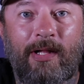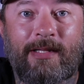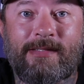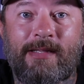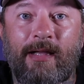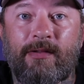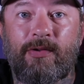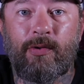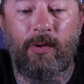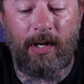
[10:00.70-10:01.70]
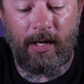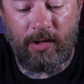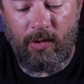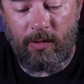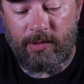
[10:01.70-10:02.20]
like to stick to
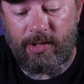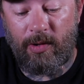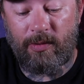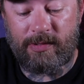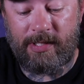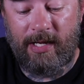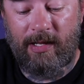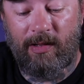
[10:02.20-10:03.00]
cooler tones